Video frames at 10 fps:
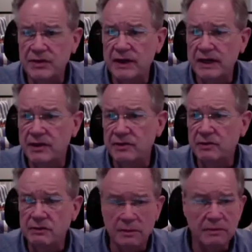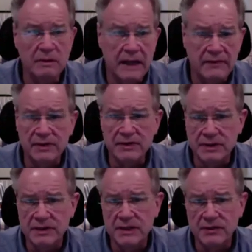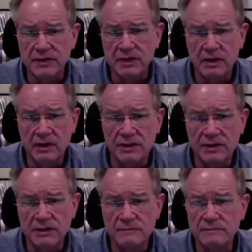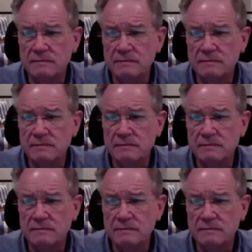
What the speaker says: you got to do to have a successful launch,